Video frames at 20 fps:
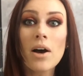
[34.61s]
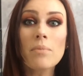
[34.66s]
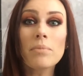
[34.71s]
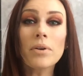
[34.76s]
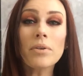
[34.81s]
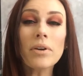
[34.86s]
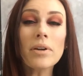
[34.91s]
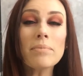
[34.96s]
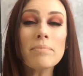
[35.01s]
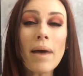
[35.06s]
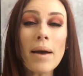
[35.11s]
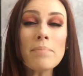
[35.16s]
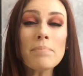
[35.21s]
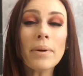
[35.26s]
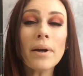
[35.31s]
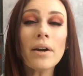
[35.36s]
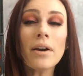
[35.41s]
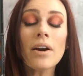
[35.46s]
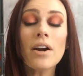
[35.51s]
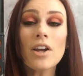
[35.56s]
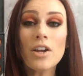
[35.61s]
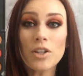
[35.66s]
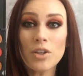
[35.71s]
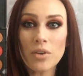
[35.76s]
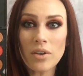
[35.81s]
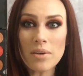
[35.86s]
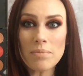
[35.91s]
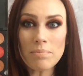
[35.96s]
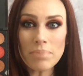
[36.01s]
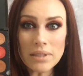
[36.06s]
But remember,
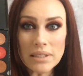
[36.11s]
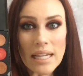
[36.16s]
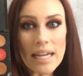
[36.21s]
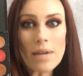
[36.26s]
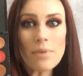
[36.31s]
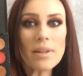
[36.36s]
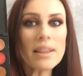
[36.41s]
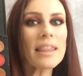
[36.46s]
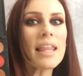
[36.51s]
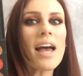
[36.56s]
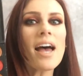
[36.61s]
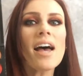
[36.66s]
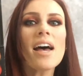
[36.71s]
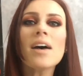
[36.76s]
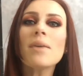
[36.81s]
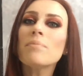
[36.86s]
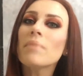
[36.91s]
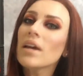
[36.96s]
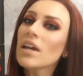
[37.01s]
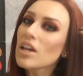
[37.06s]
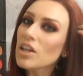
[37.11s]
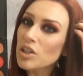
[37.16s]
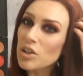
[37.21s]
you can play with them,